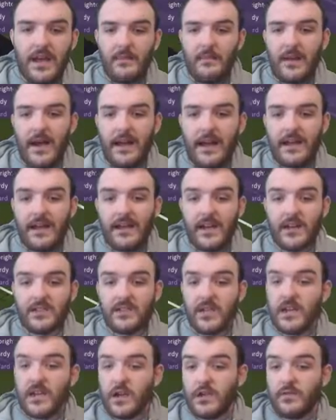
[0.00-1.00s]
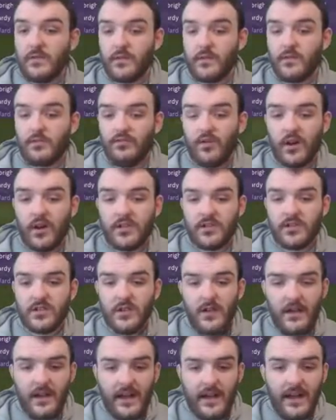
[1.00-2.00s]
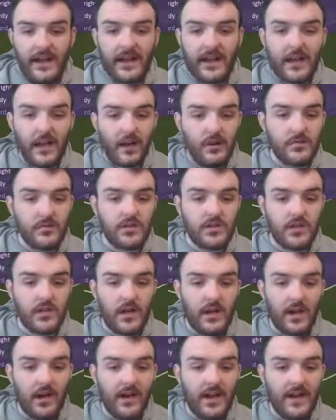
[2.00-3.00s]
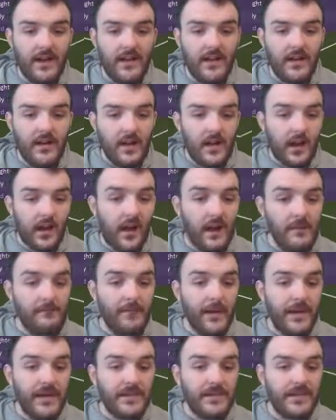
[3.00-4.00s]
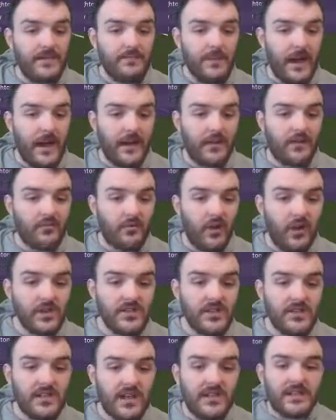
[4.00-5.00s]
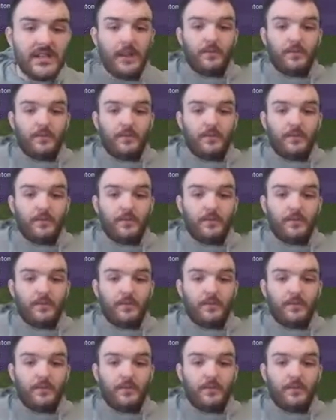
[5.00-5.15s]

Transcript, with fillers: a man? He doesn't. He goes for the cross. And it goes to Klein. Klein beats his man, crosses it into the